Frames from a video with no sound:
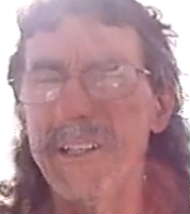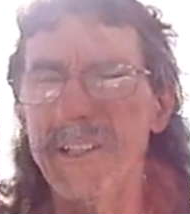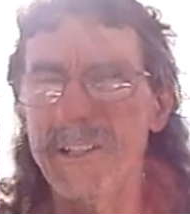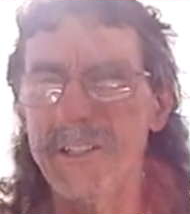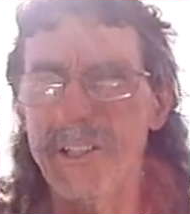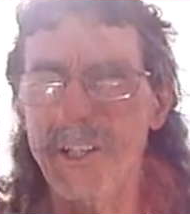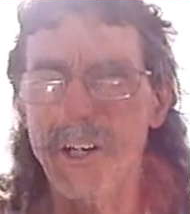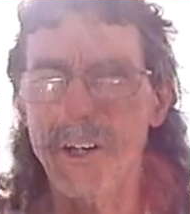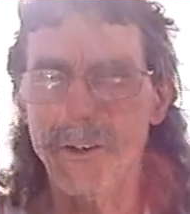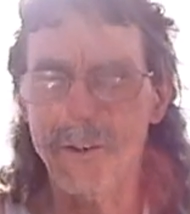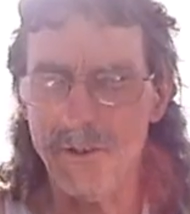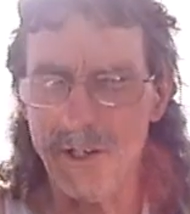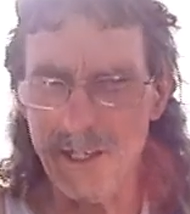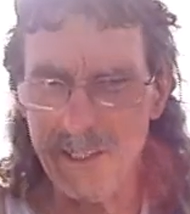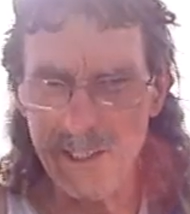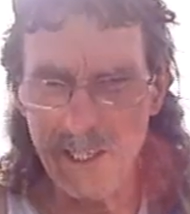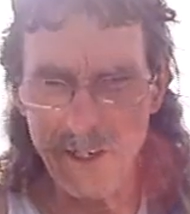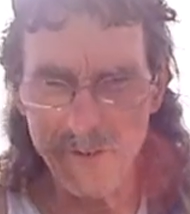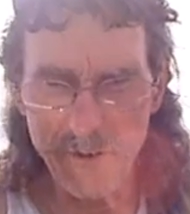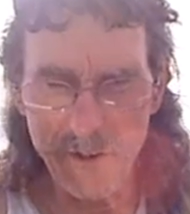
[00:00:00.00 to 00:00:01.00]
So I
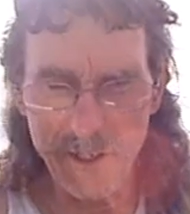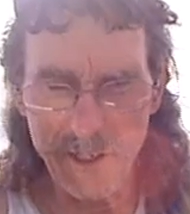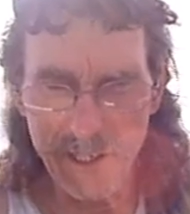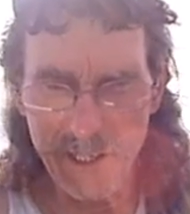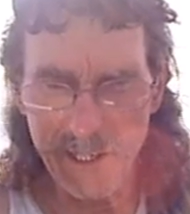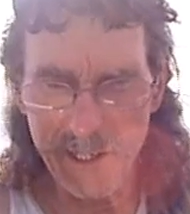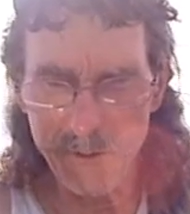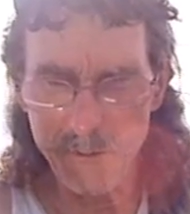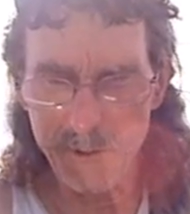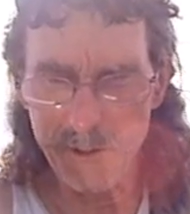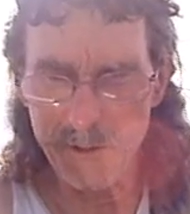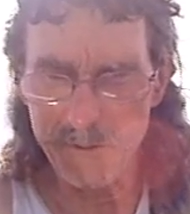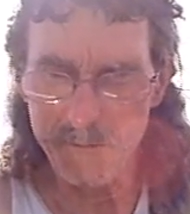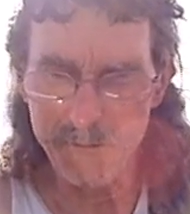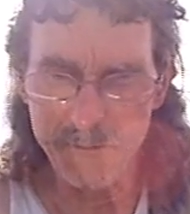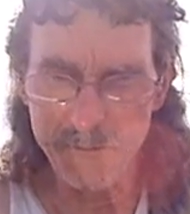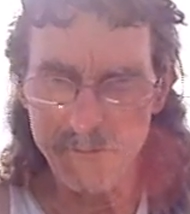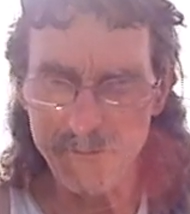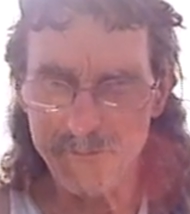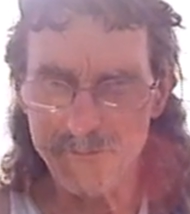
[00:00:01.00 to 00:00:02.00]
definitely would
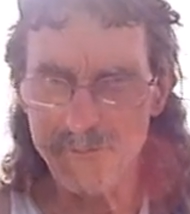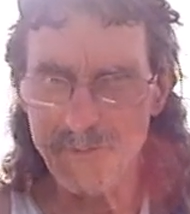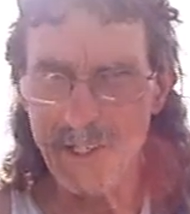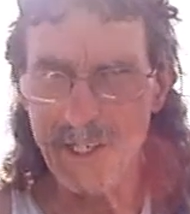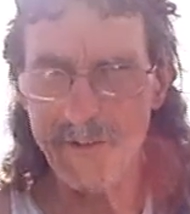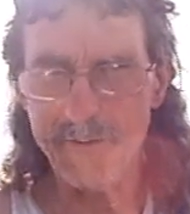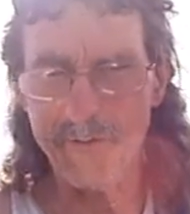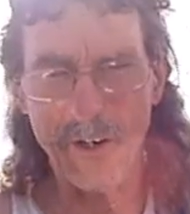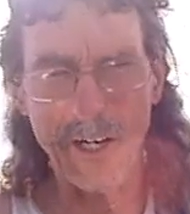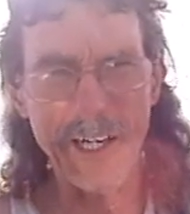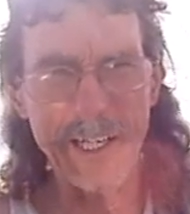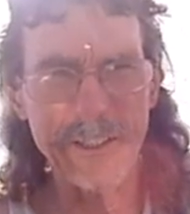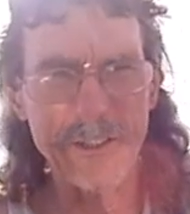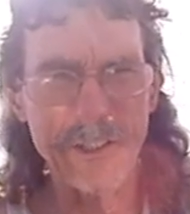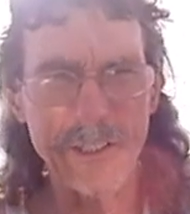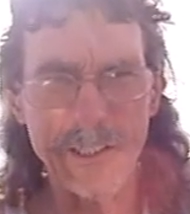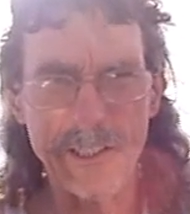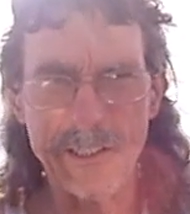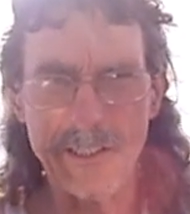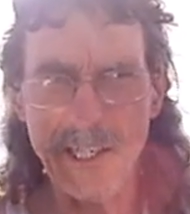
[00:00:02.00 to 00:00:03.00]
advise
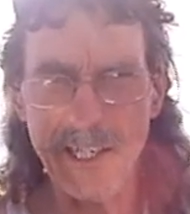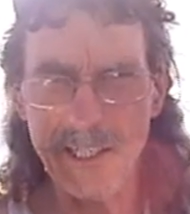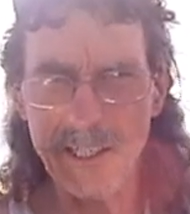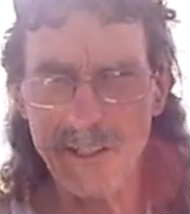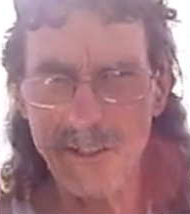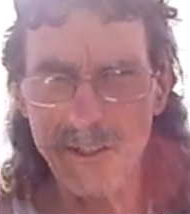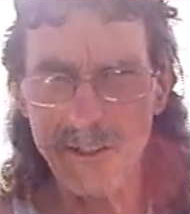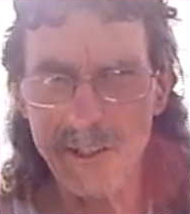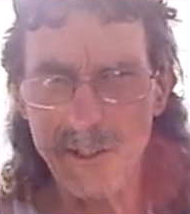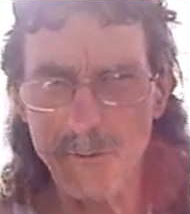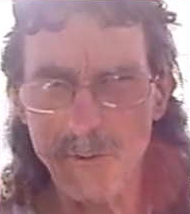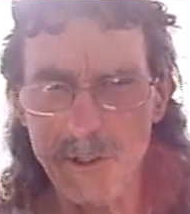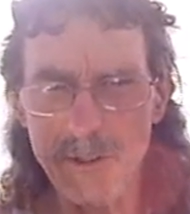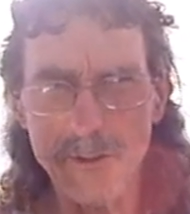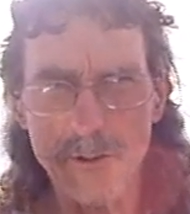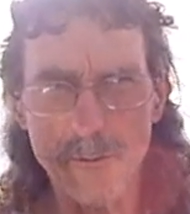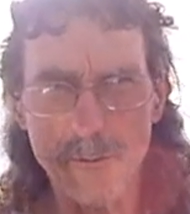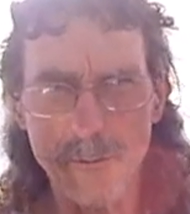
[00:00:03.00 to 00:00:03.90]
you to take a look at what you're